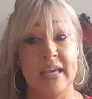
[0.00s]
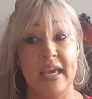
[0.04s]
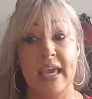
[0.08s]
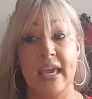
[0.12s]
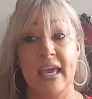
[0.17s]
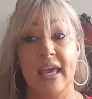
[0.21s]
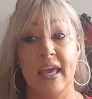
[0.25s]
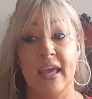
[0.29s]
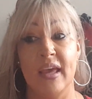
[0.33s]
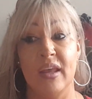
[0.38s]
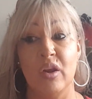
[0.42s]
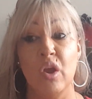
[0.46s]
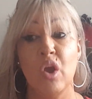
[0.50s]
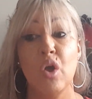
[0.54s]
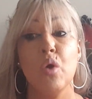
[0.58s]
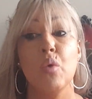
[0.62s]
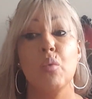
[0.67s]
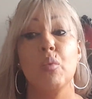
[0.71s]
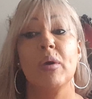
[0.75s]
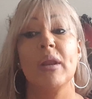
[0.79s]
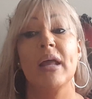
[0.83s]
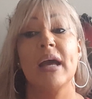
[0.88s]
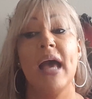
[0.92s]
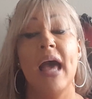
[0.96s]
And
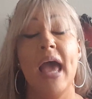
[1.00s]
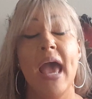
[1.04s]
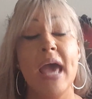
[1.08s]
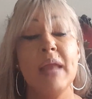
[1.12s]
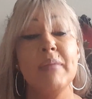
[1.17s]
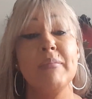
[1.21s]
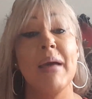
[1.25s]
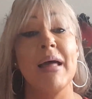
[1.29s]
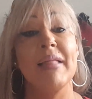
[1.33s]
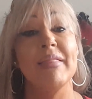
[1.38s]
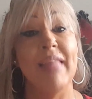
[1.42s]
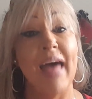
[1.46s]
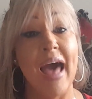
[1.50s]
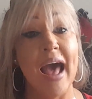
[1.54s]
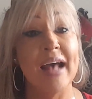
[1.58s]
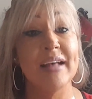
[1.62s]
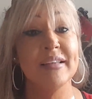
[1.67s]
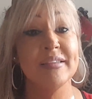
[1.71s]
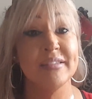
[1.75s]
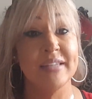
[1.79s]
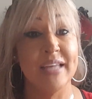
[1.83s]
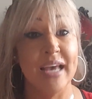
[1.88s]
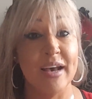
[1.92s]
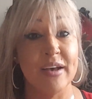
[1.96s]
when I had my
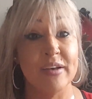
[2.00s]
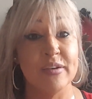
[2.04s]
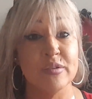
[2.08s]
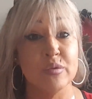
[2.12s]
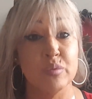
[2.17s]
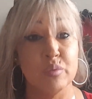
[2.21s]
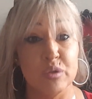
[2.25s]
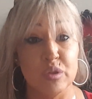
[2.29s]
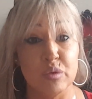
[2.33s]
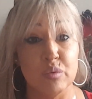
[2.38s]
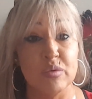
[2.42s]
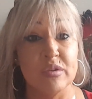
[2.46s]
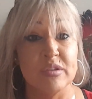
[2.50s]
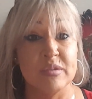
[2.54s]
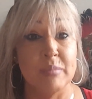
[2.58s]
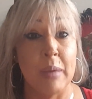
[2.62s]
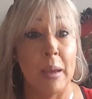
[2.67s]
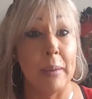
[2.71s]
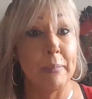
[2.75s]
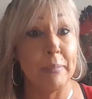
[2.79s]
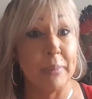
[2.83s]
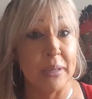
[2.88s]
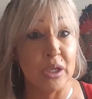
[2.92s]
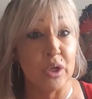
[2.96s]
last house, which was
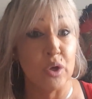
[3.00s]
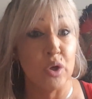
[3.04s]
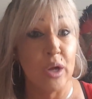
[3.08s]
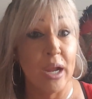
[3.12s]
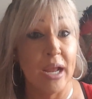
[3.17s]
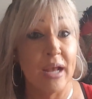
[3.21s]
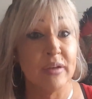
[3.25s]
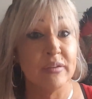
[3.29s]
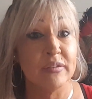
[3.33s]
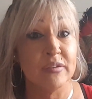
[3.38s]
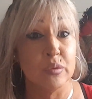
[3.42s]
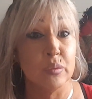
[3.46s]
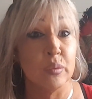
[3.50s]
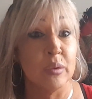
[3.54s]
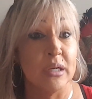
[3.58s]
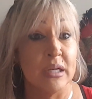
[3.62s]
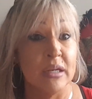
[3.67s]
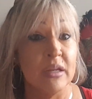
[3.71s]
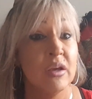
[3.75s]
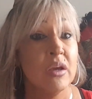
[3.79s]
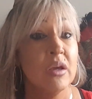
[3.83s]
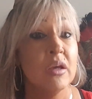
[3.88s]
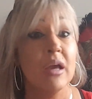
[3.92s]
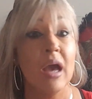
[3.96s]
my bigger house, the
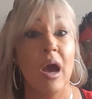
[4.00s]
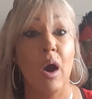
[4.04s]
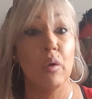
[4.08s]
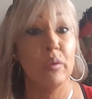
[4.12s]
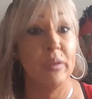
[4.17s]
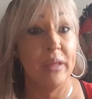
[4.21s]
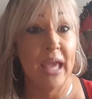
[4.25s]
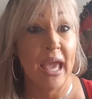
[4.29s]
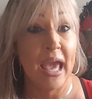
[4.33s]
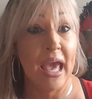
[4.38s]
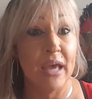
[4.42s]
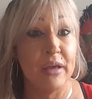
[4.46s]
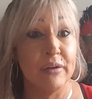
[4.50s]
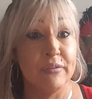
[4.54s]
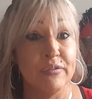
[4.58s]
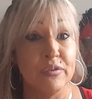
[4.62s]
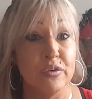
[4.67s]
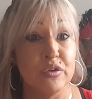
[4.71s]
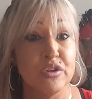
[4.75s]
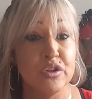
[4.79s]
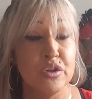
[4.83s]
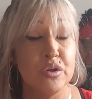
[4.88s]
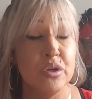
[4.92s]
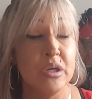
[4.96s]
one I only had for
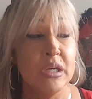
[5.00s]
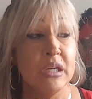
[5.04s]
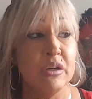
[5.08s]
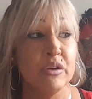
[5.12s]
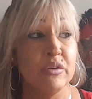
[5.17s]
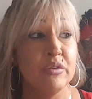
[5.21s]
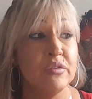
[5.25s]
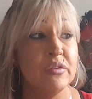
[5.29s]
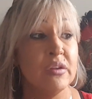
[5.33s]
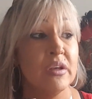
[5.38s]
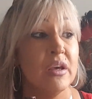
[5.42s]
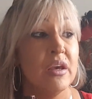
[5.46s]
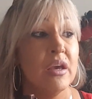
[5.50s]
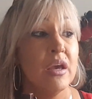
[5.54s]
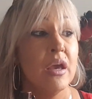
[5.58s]
2 years,